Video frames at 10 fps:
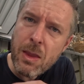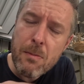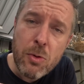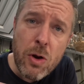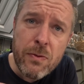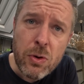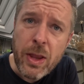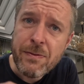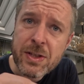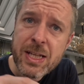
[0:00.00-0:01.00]
But overall,
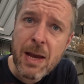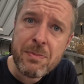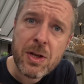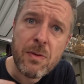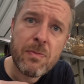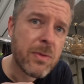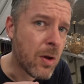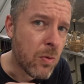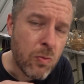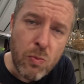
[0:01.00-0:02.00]
they've just kept it
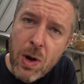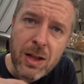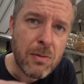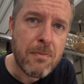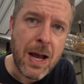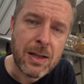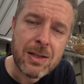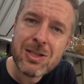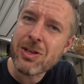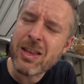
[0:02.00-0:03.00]
well and
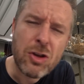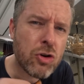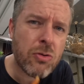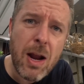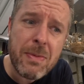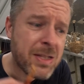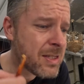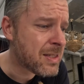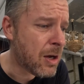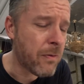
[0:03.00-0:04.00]
balanced so that the crab
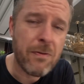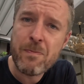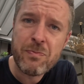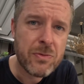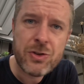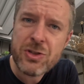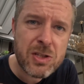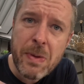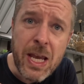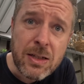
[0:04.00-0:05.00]
itself just
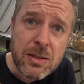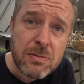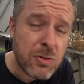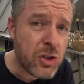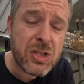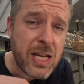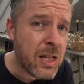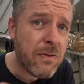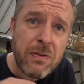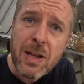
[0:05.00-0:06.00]
speaks. You just
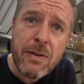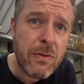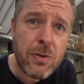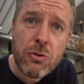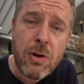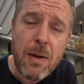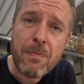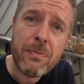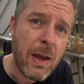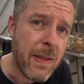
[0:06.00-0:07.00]
need the flavor of the crab,
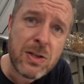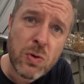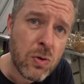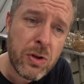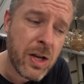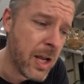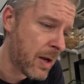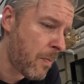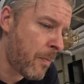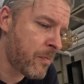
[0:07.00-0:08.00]
and that's all you need.